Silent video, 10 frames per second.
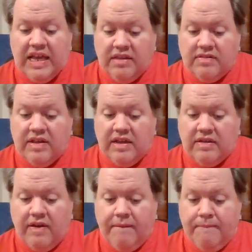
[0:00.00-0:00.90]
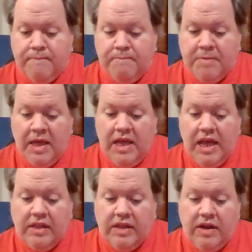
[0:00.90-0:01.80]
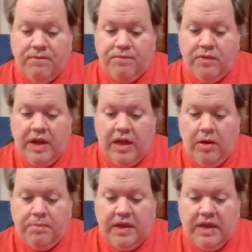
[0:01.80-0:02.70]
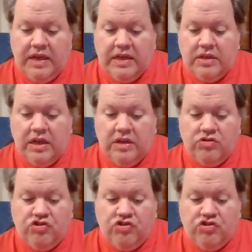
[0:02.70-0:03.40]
is Santa, and later for help in